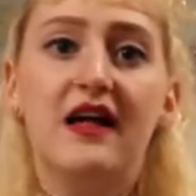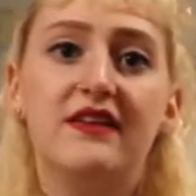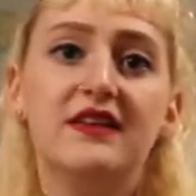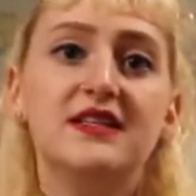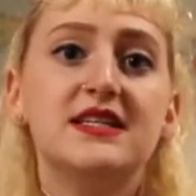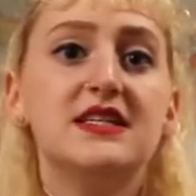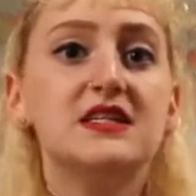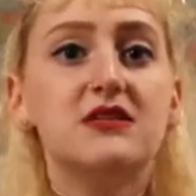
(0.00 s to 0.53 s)

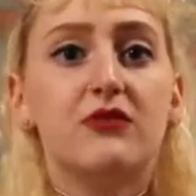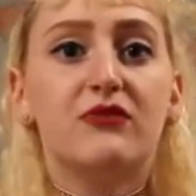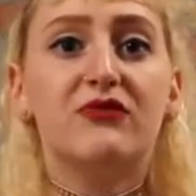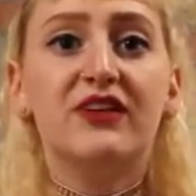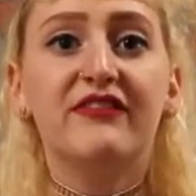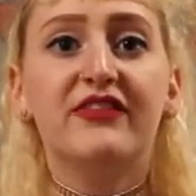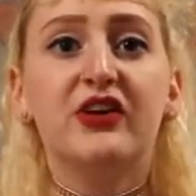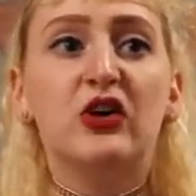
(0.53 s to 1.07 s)
This is
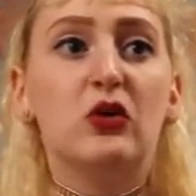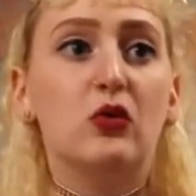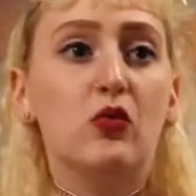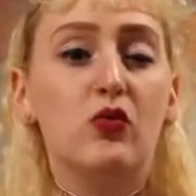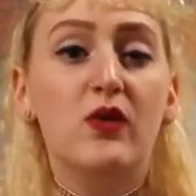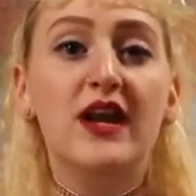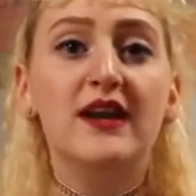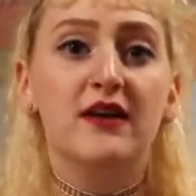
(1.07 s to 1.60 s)
River
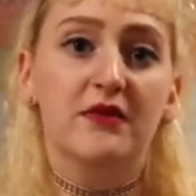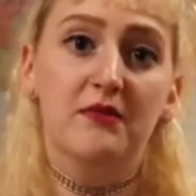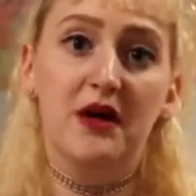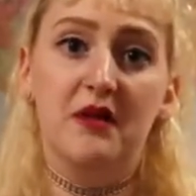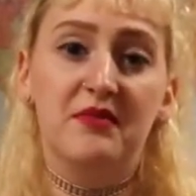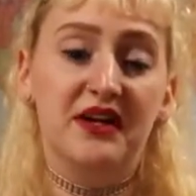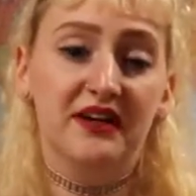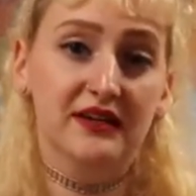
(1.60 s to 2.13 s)
Widom,
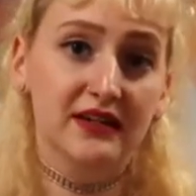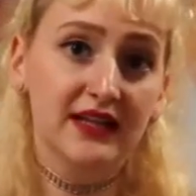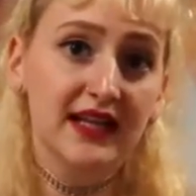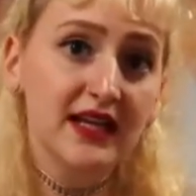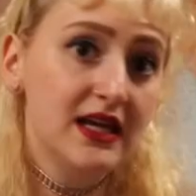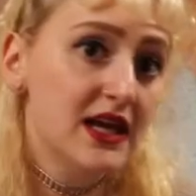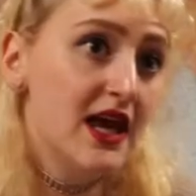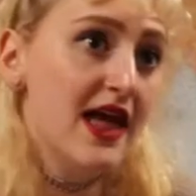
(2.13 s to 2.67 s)

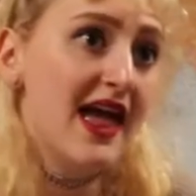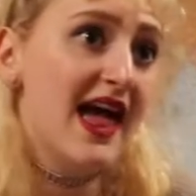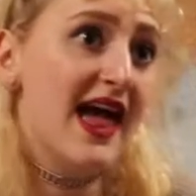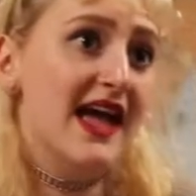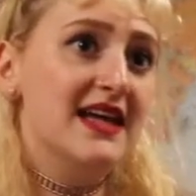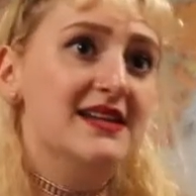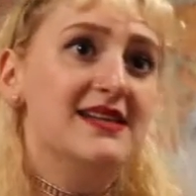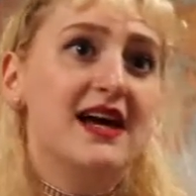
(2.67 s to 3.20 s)
apparently,
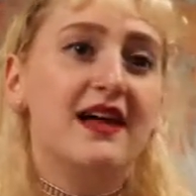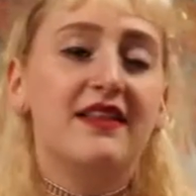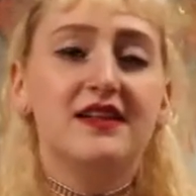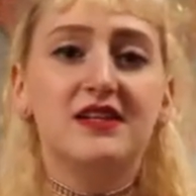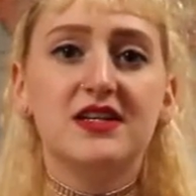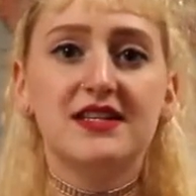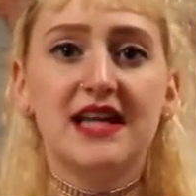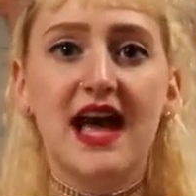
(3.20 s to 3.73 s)
and they
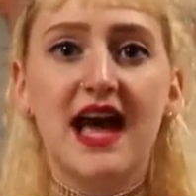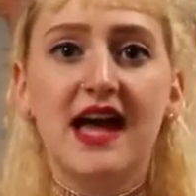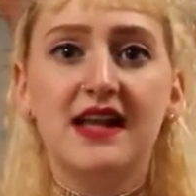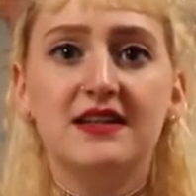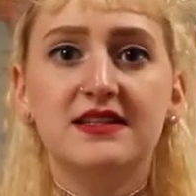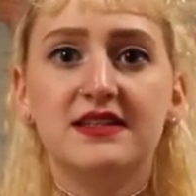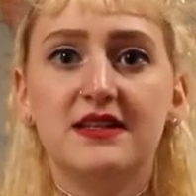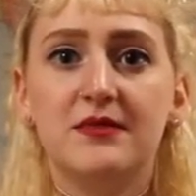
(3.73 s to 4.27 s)
just
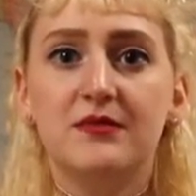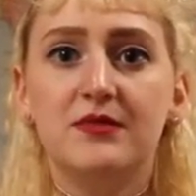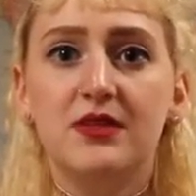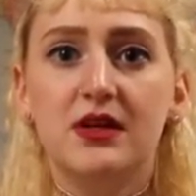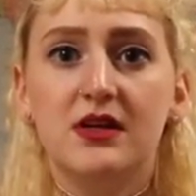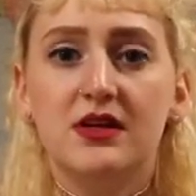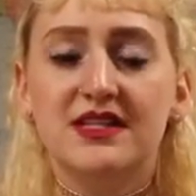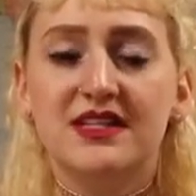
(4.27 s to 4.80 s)
had some
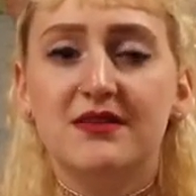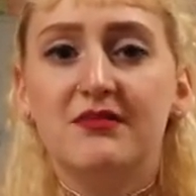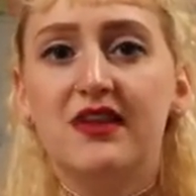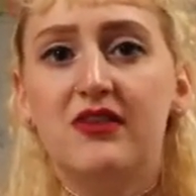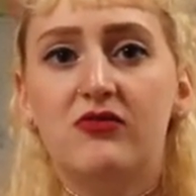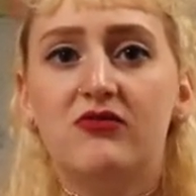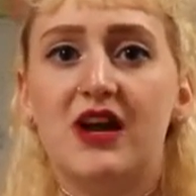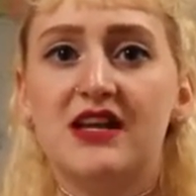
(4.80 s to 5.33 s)

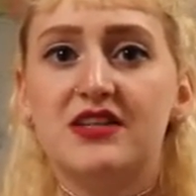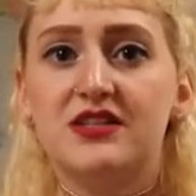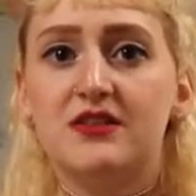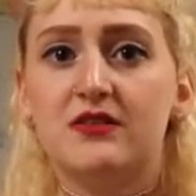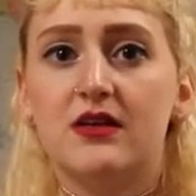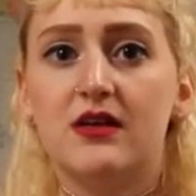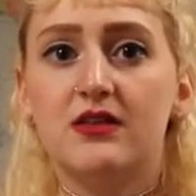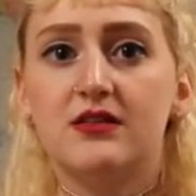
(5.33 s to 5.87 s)
little
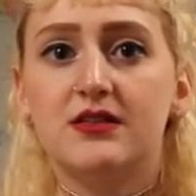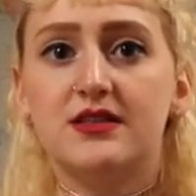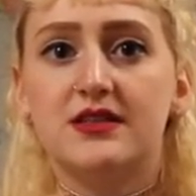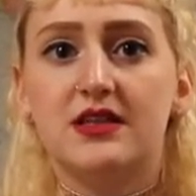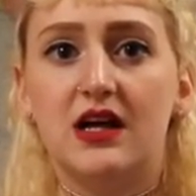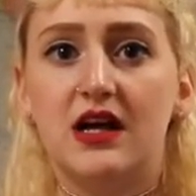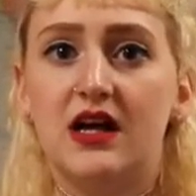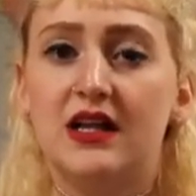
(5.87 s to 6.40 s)

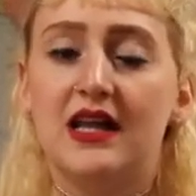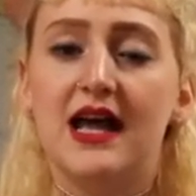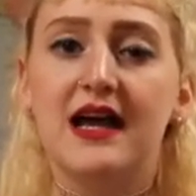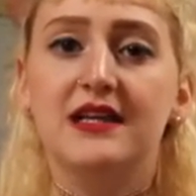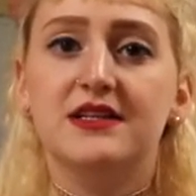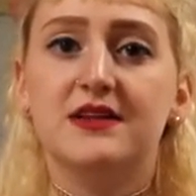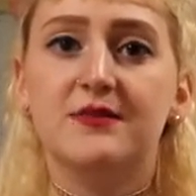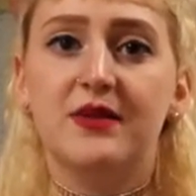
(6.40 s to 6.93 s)
restaurants
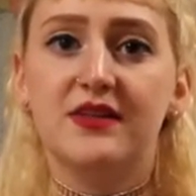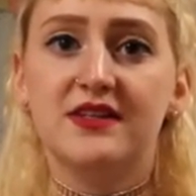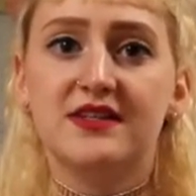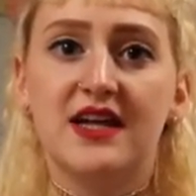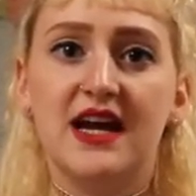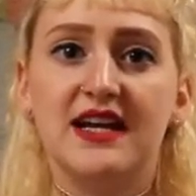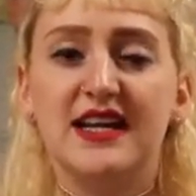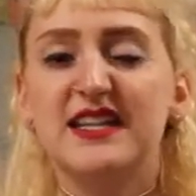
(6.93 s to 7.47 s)
lined up on the
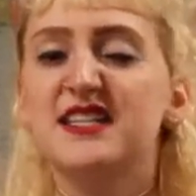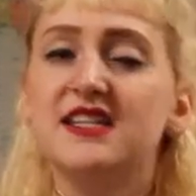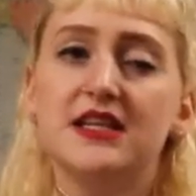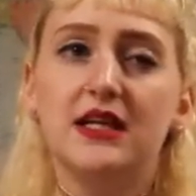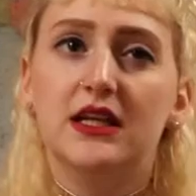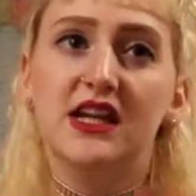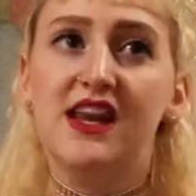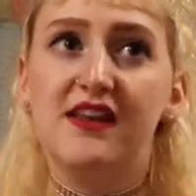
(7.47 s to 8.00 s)
side. I didn't
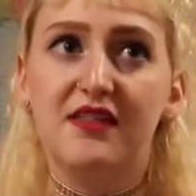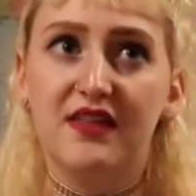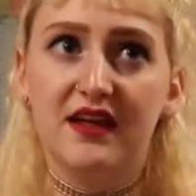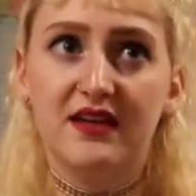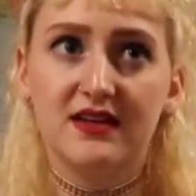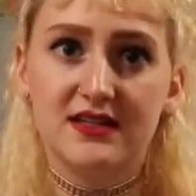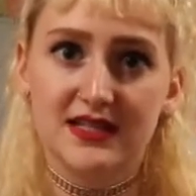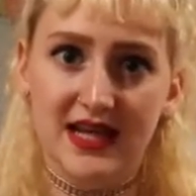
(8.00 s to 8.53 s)
eat
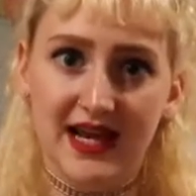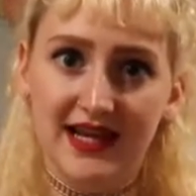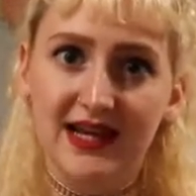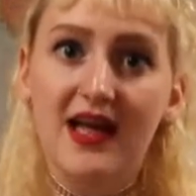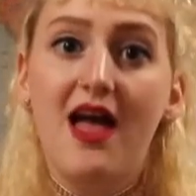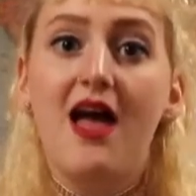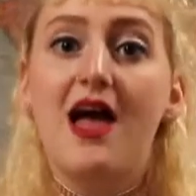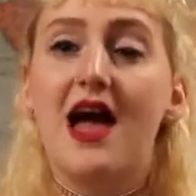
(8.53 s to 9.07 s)
anything because I
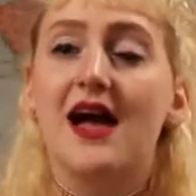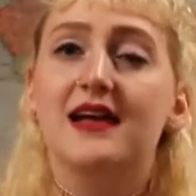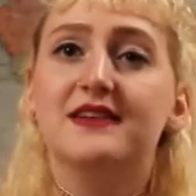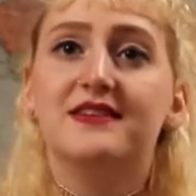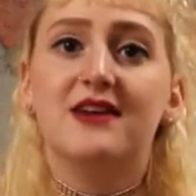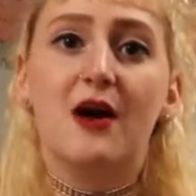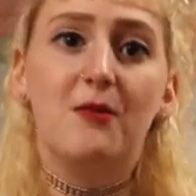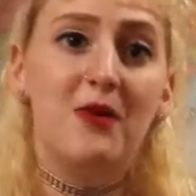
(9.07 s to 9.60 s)

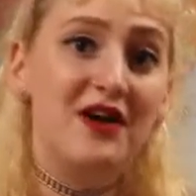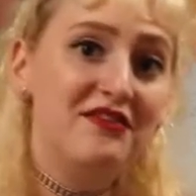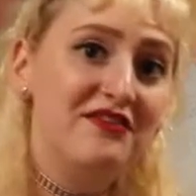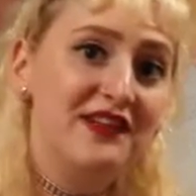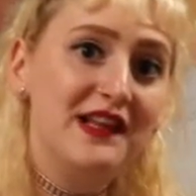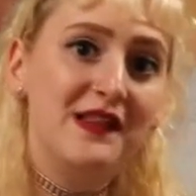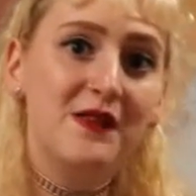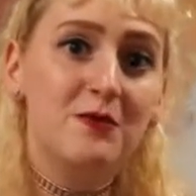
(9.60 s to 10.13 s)
had got my
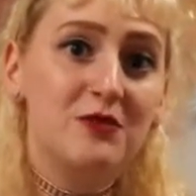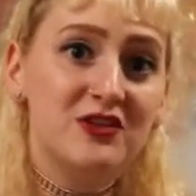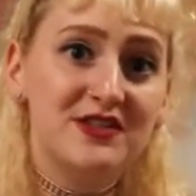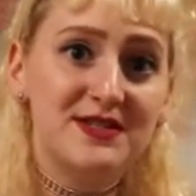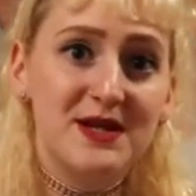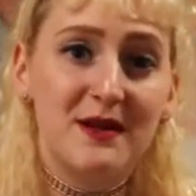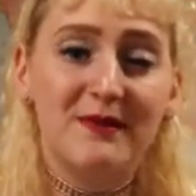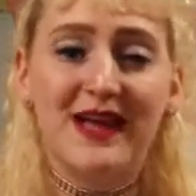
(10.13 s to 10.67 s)
fill at the Book
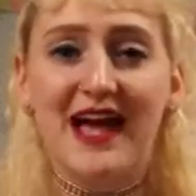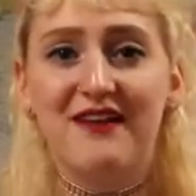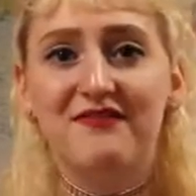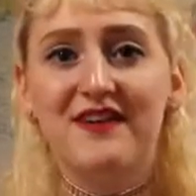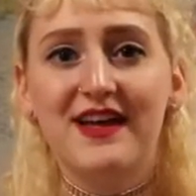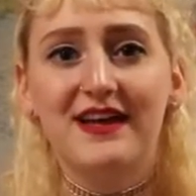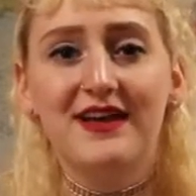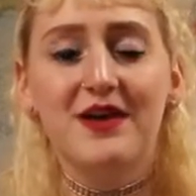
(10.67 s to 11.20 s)
Stop
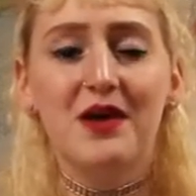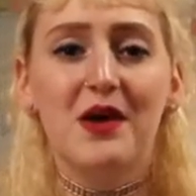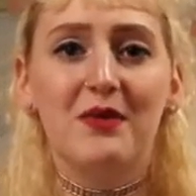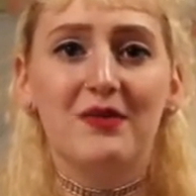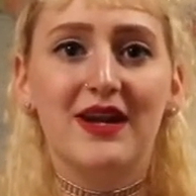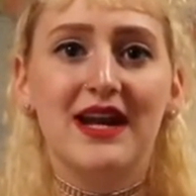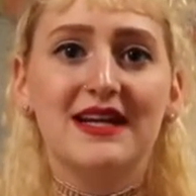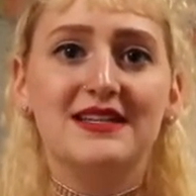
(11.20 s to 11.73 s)
Cafe,
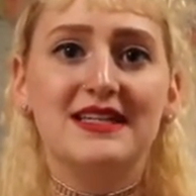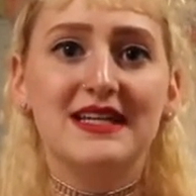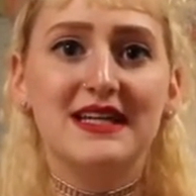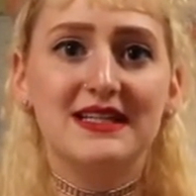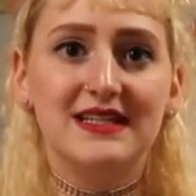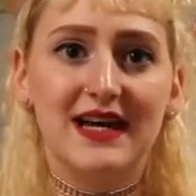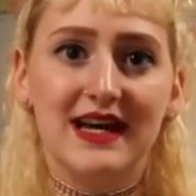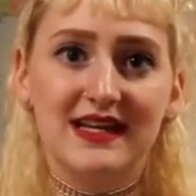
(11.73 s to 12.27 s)
but I
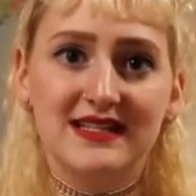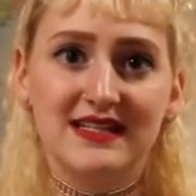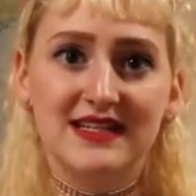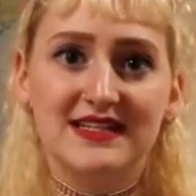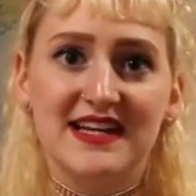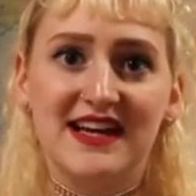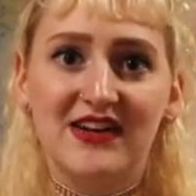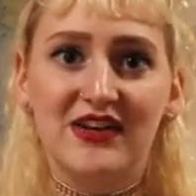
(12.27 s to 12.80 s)
did
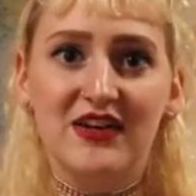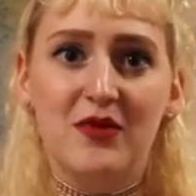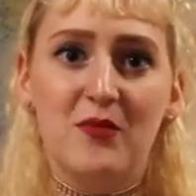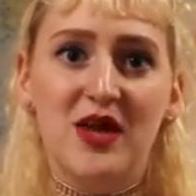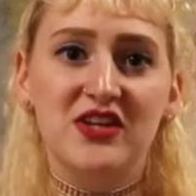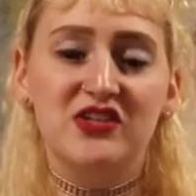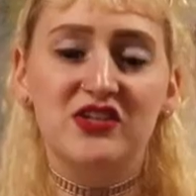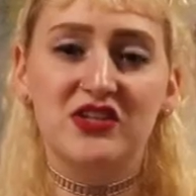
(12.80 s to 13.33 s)
sit down on the
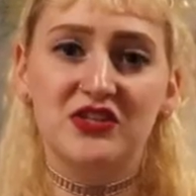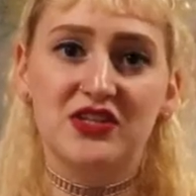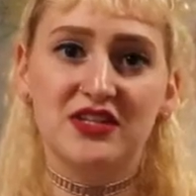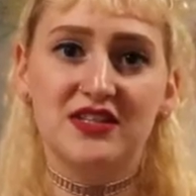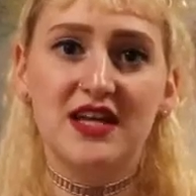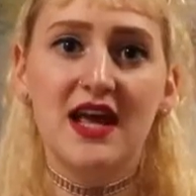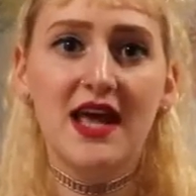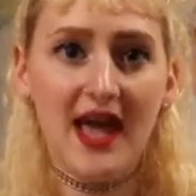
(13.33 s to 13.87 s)
bench and
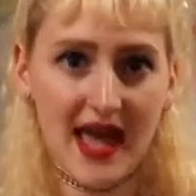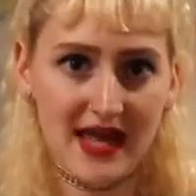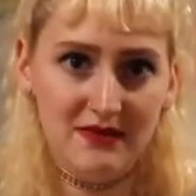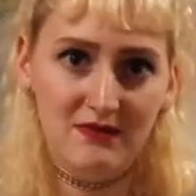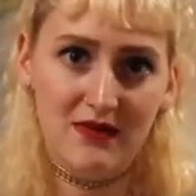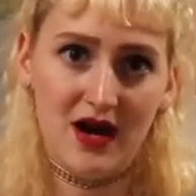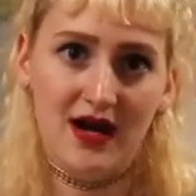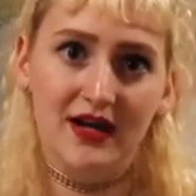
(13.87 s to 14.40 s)
just
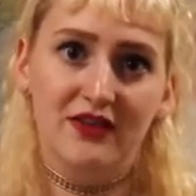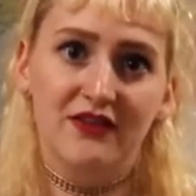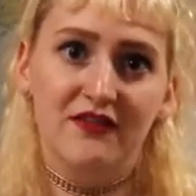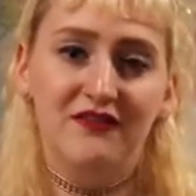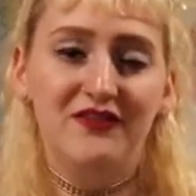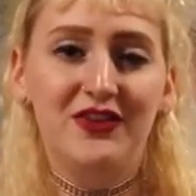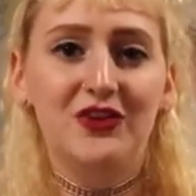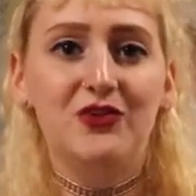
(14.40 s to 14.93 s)
admire the
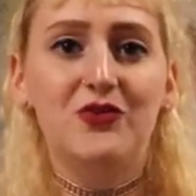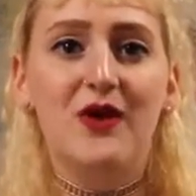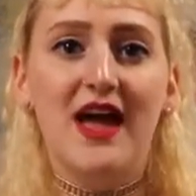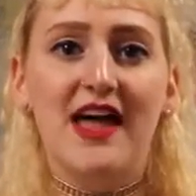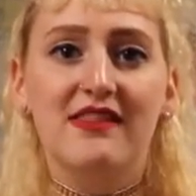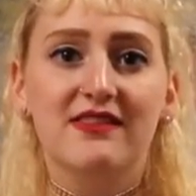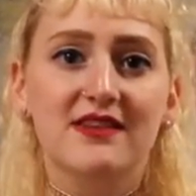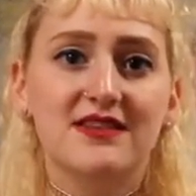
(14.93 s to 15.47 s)
view
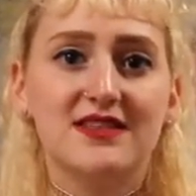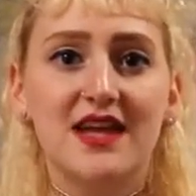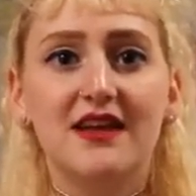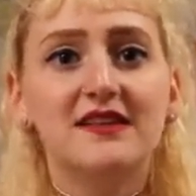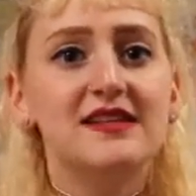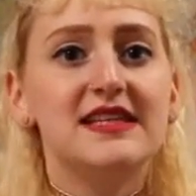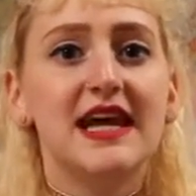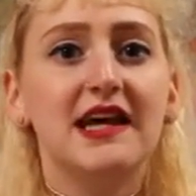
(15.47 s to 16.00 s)
and the
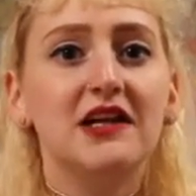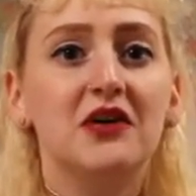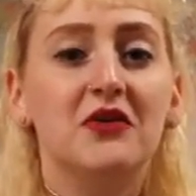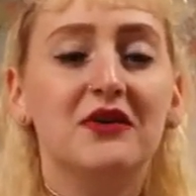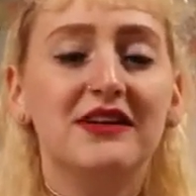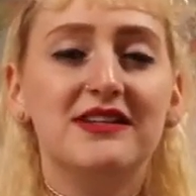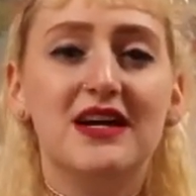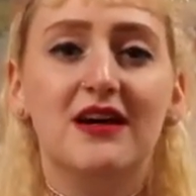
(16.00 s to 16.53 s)
sunset
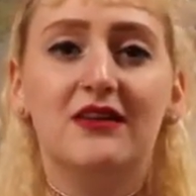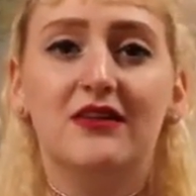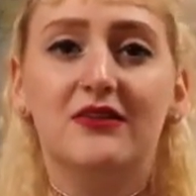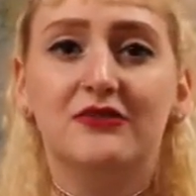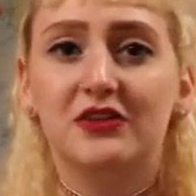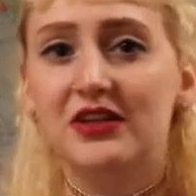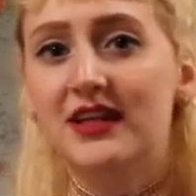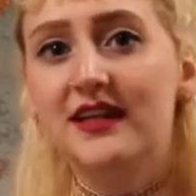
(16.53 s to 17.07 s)
going down
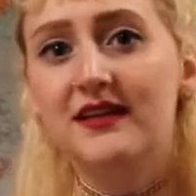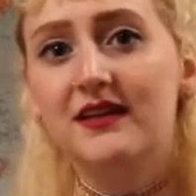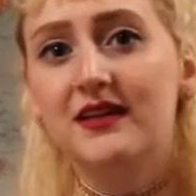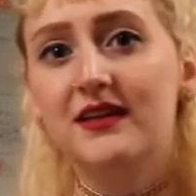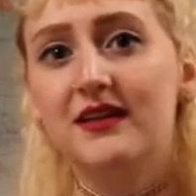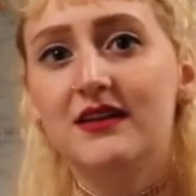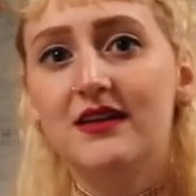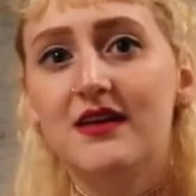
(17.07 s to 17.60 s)
over
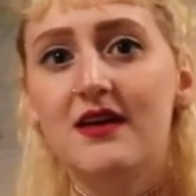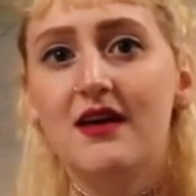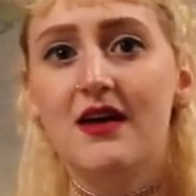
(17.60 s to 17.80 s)
Lincoln.